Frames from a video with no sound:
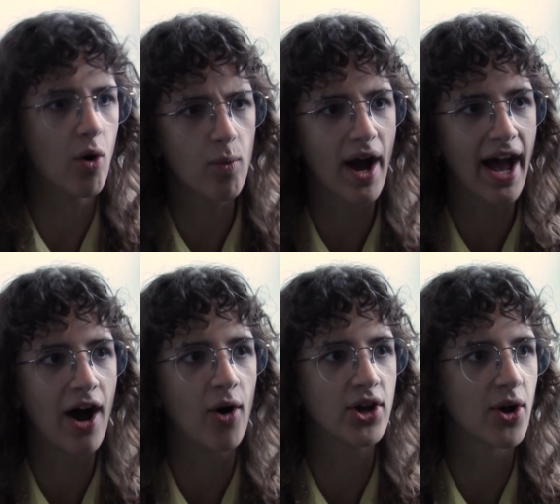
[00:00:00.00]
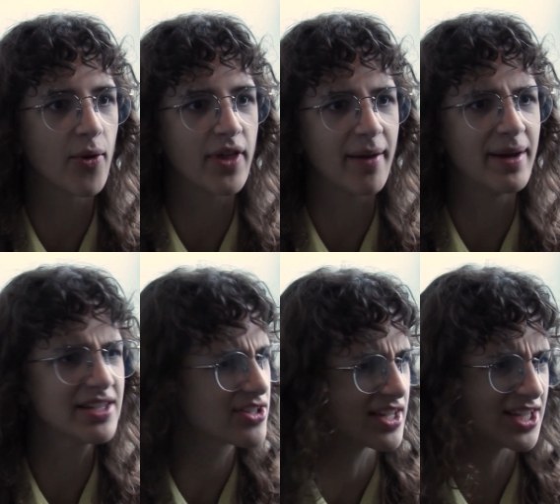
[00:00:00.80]
"Oh wow, you know, that
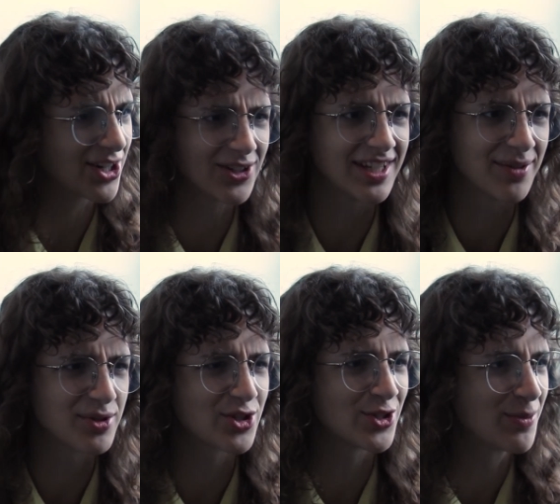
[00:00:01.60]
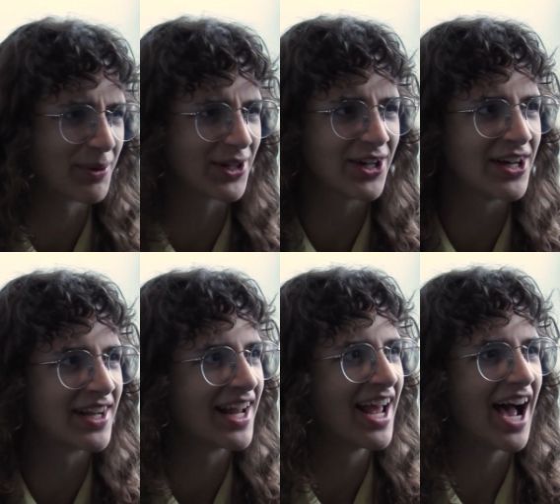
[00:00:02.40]
message that Daryl did was super good.